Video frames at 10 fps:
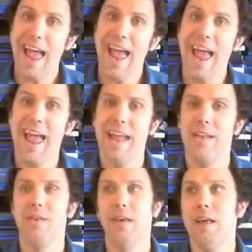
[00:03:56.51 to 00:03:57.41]

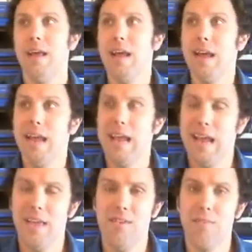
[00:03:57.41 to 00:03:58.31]
and
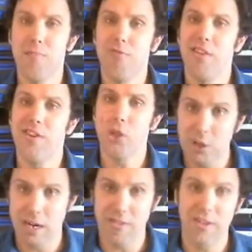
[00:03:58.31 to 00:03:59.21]
his brother
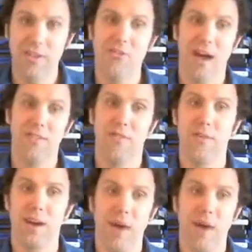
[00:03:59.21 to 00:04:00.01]
John, as he tries to figure out